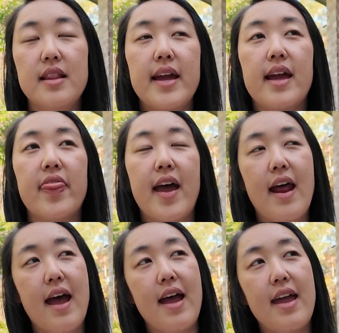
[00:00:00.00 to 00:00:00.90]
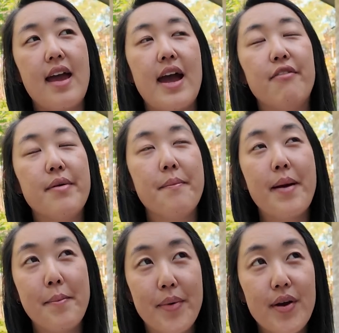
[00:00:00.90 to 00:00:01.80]
Like, that I
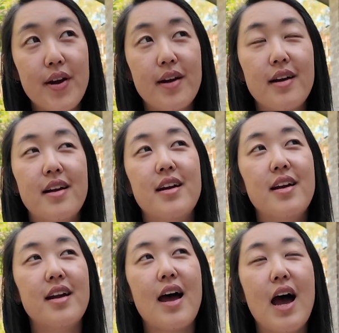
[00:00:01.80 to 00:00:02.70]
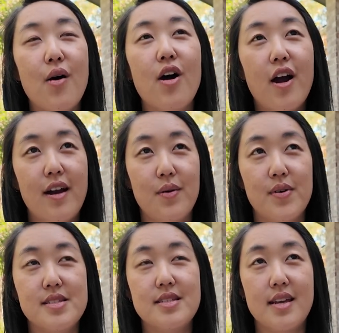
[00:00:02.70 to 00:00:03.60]
remember how hard it
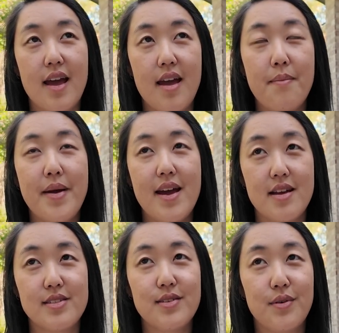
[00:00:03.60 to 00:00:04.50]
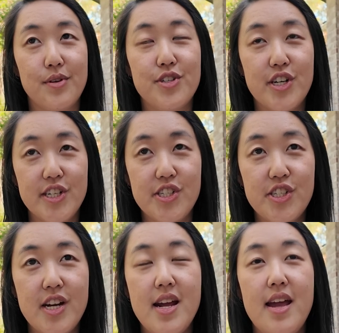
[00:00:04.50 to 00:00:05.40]
was to get my ex to go to
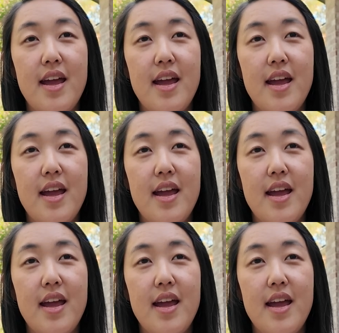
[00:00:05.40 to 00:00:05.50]
church.